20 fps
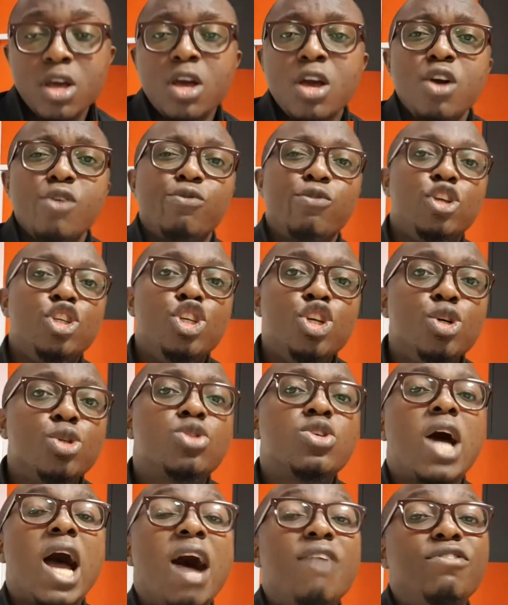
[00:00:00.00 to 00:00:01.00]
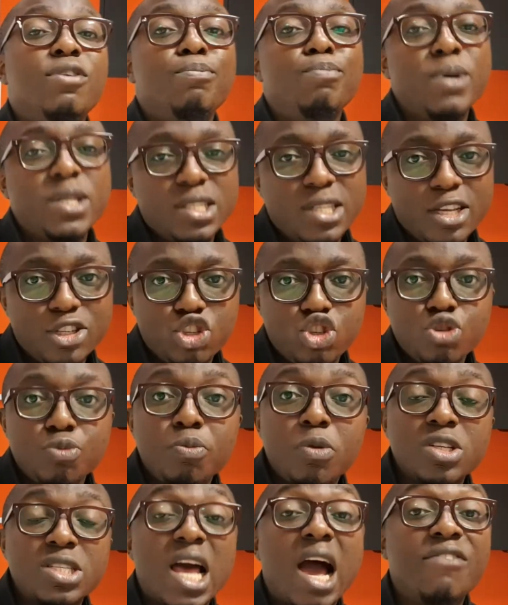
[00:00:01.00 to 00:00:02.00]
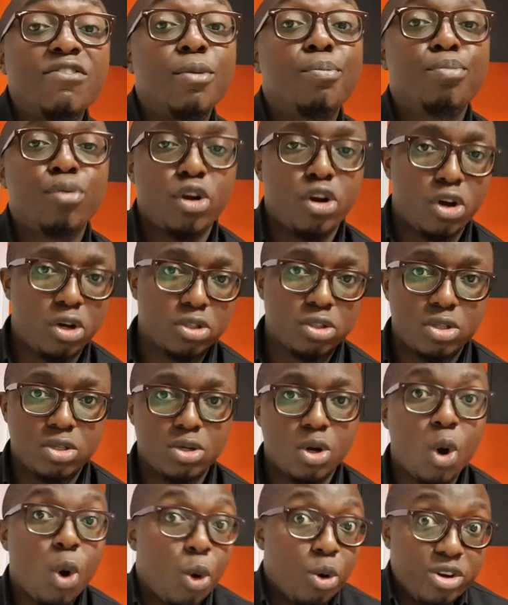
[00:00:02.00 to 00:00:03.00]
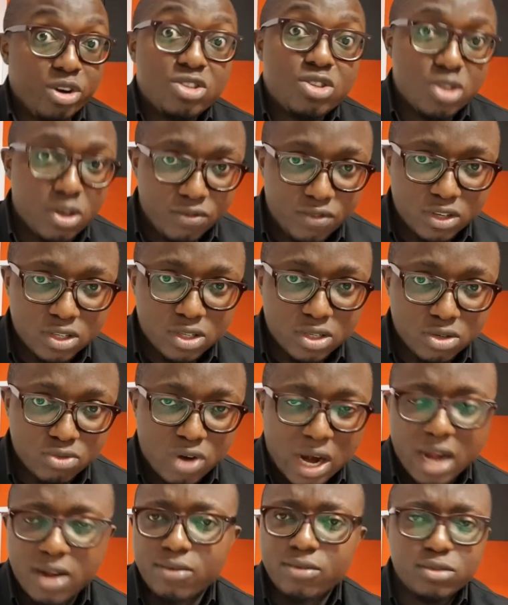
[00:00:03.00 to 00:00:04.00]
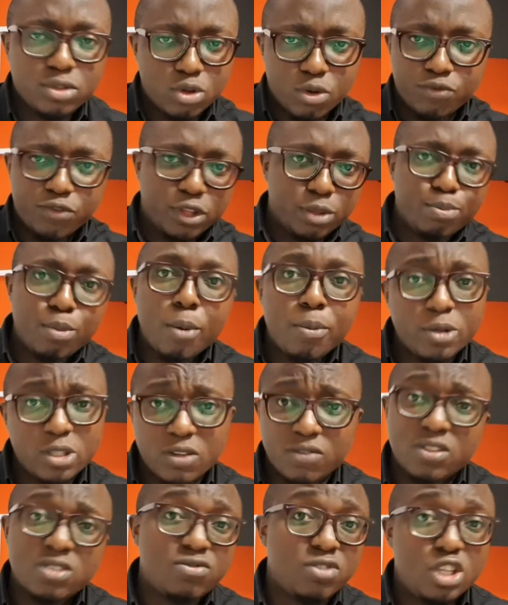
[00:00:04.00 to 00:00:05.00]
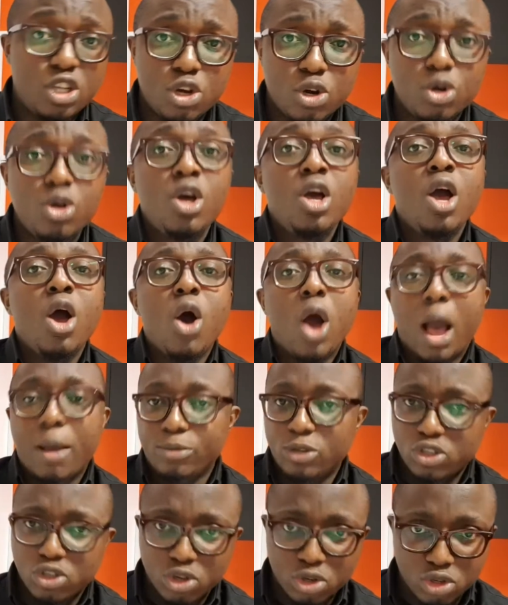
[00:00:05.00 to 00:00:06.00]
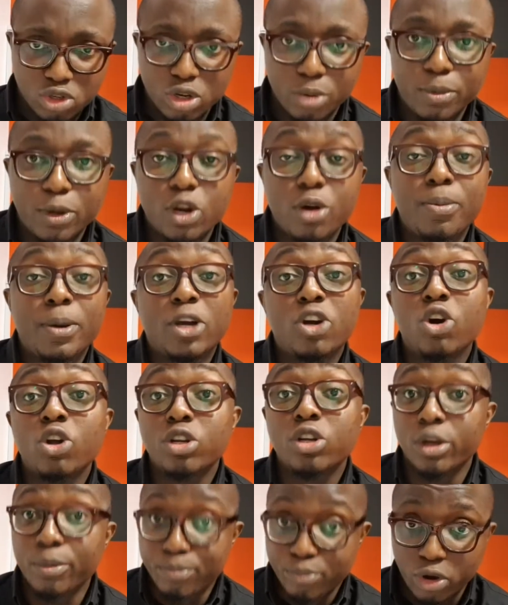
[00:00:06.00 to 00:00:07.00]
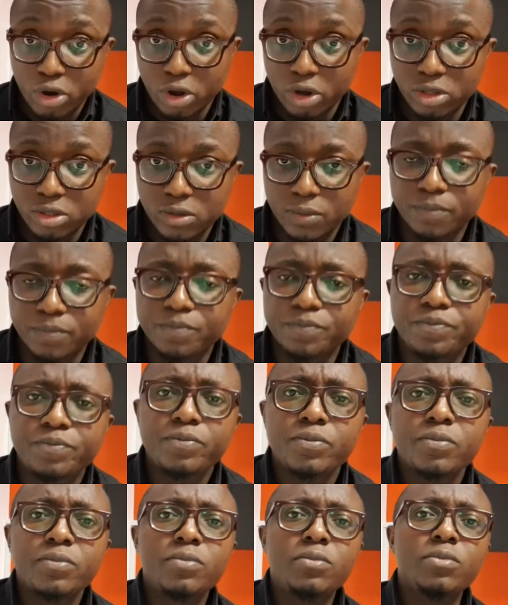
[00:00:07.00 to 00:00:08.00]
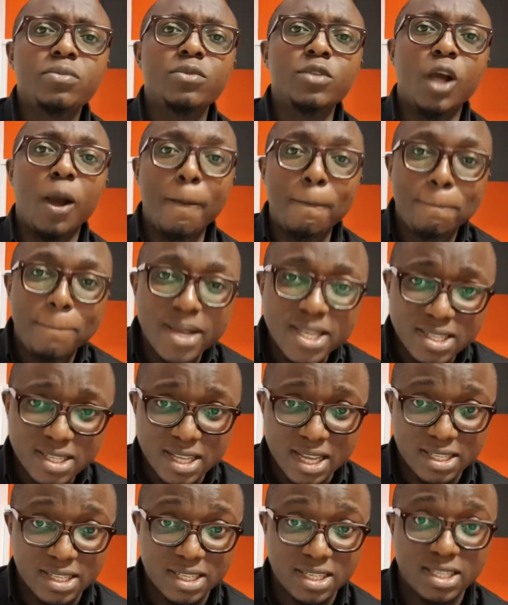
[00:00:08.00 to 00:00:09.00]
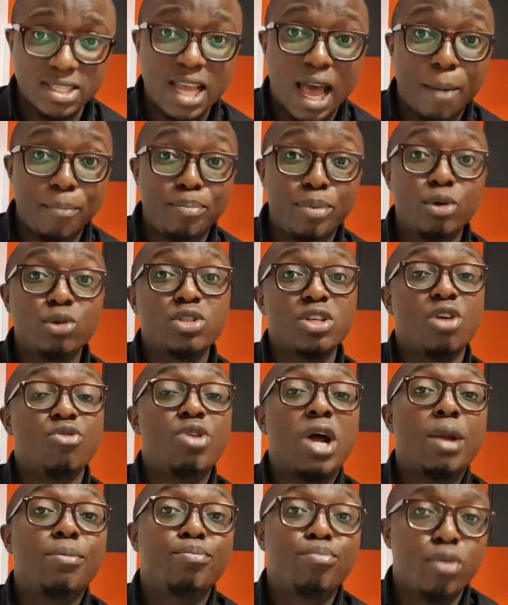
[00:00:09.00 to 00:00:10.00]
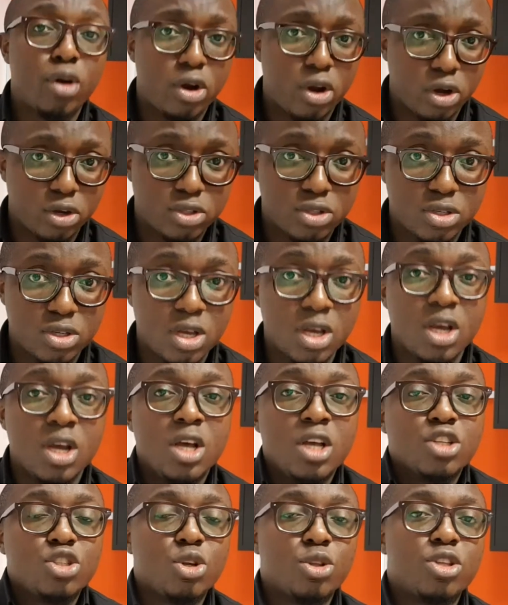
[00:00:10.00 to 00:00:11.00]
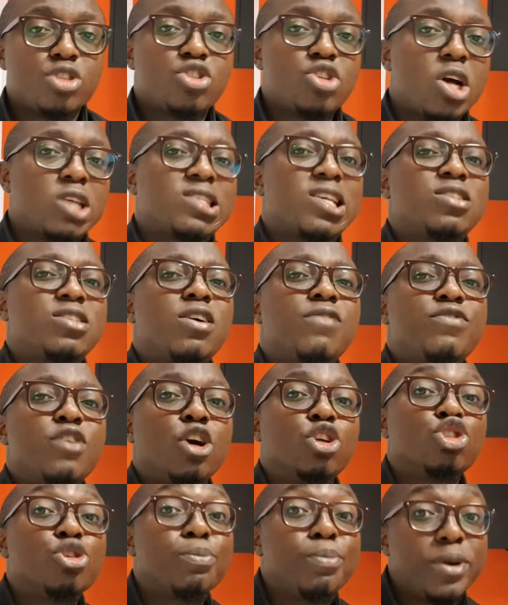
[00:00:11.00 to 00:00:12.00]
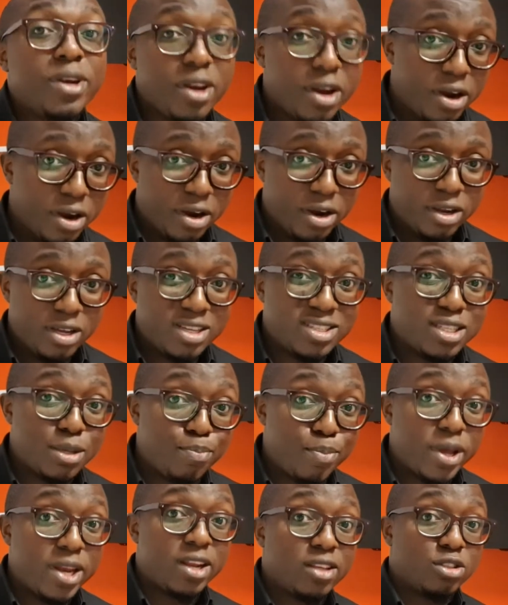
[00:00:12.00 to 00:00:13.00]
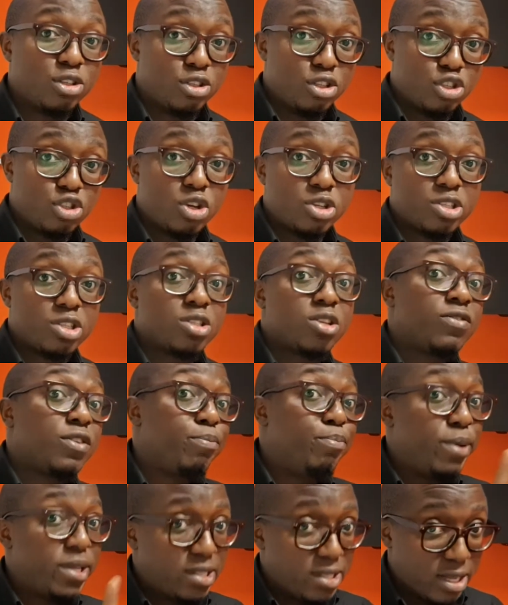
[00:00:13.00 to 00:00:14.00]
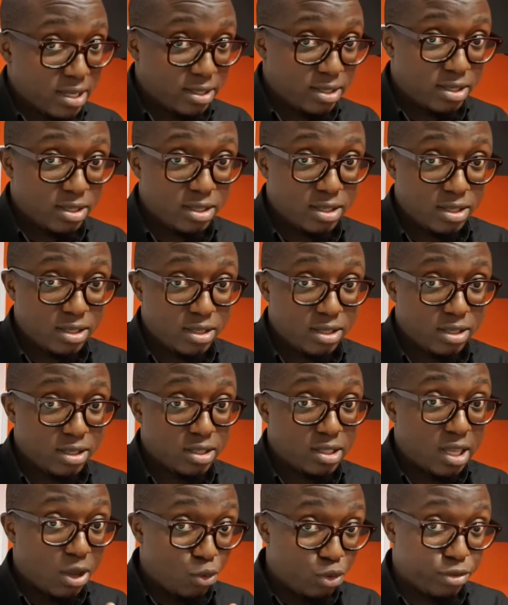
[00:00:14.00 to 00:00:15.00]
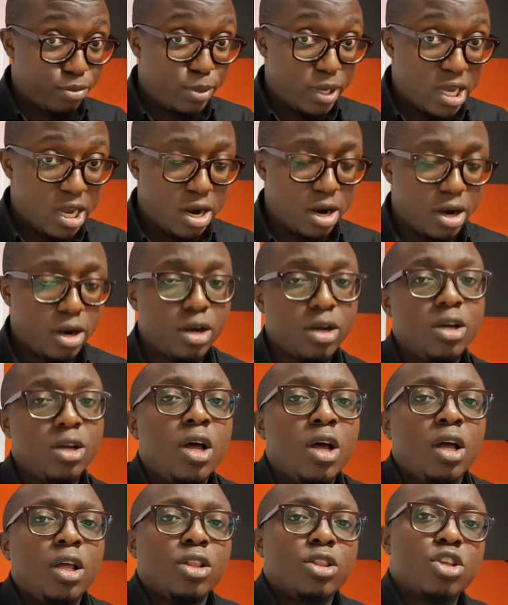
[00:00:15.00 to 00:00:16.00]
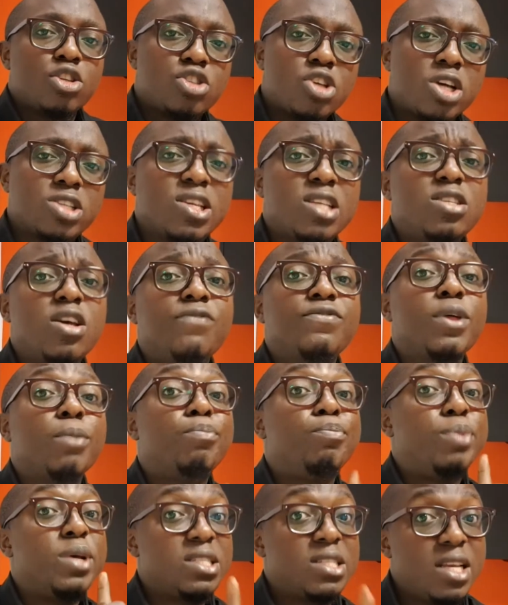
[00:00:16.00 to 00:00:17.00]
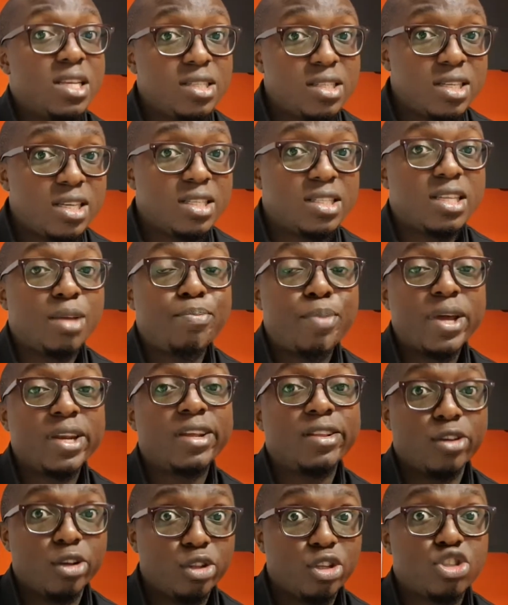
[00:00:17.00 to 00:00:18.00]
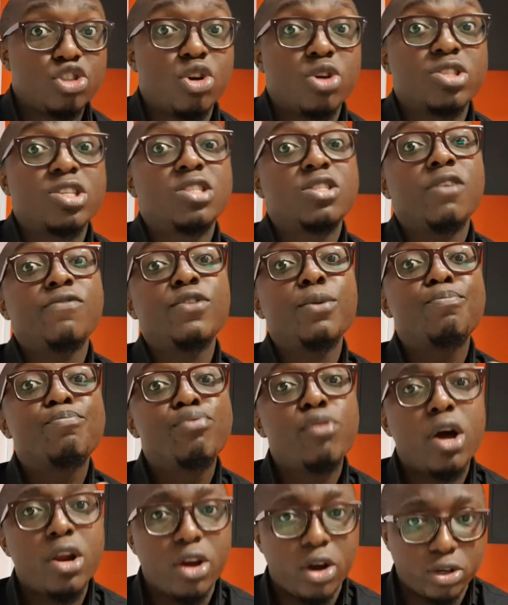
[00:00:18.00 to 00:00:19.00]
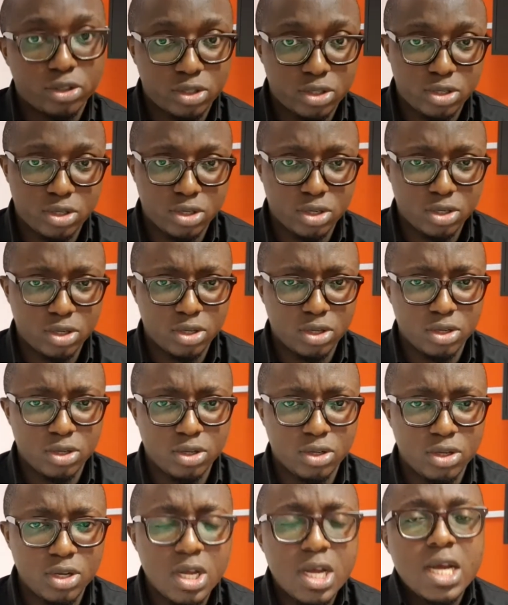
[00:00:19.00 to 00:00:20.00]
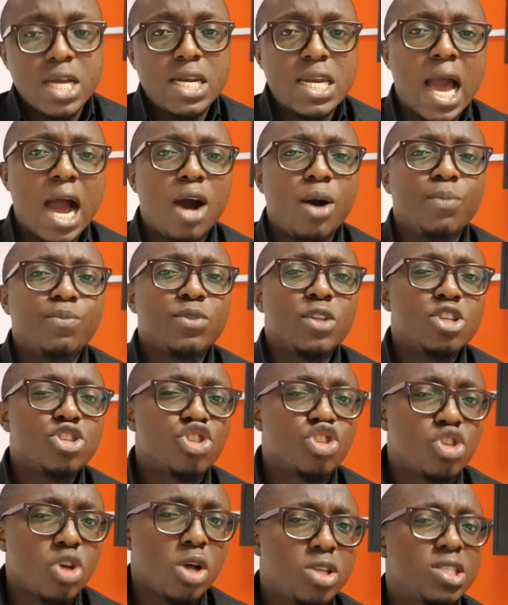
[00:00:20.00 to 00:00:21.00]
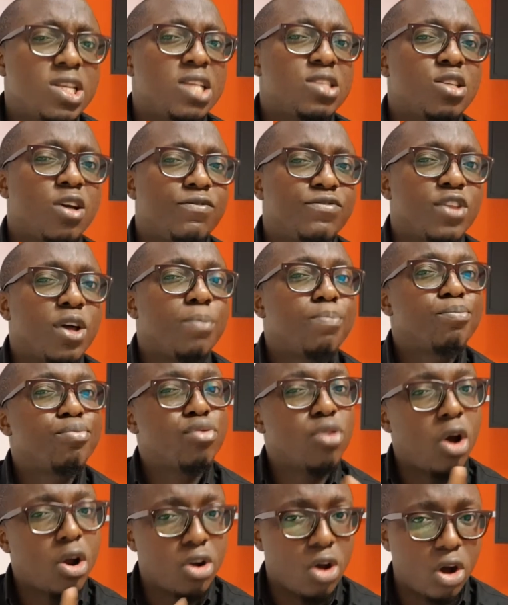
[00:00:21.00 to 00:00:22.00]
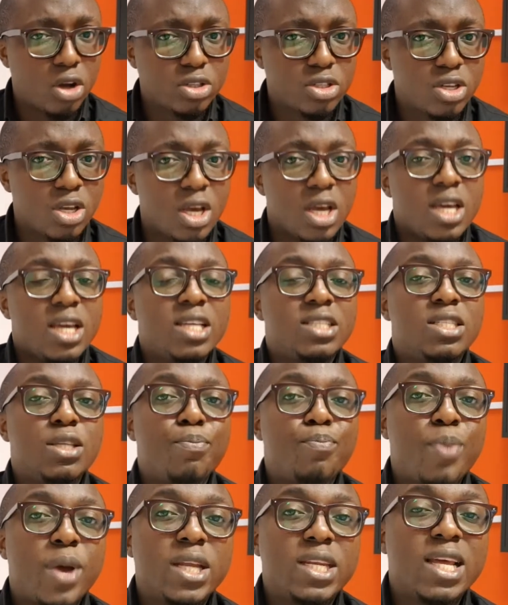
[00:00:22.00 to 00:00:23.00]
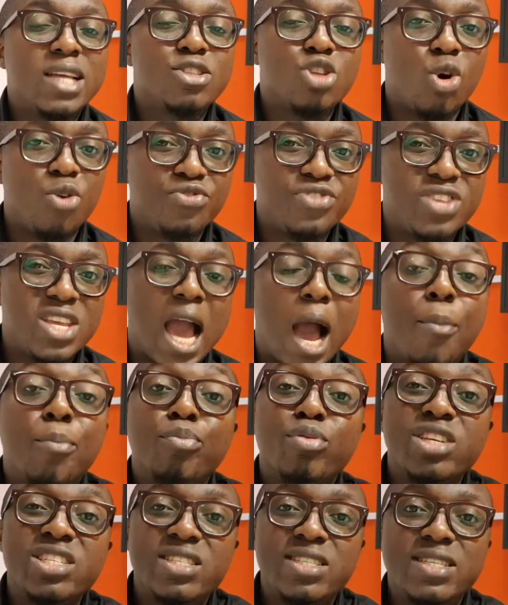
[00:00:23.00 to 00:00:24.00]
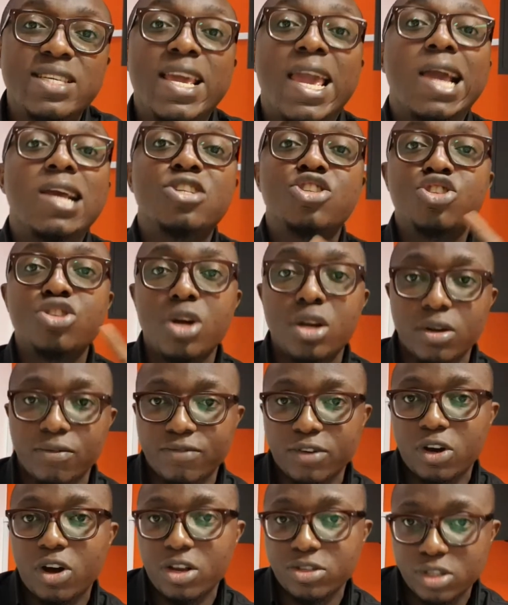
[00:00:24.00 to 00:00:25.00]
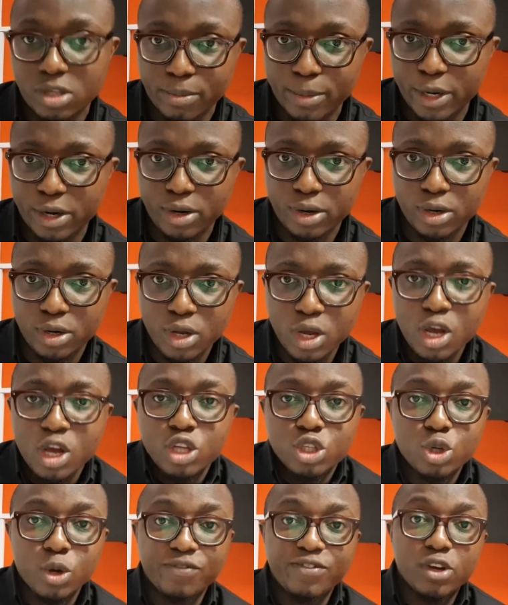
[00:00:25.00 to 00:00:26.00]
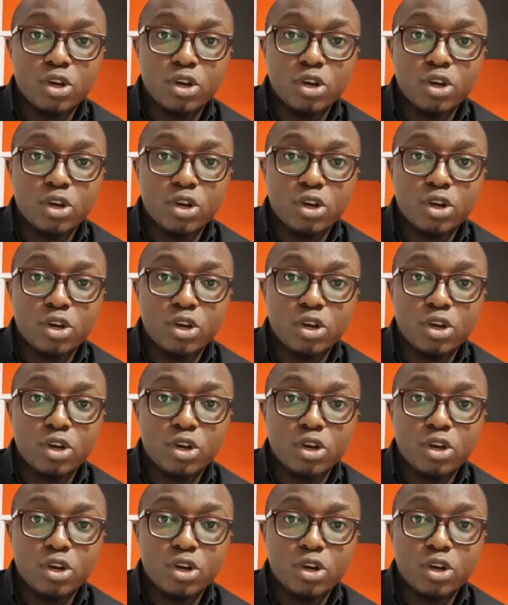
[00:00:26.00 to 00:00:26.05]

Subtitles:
For you to have a business, you must have a product or a service, right? So for the purpose of this video, I'm just going to sum it up and call it a product. Businesses are built around products. So the success of the entrepreneur is dependent on the success of the business. Stay with me here. The success of the business is dependent on the success of the product. Now, the success of the product is dependent on the appreciation of the customer. So if the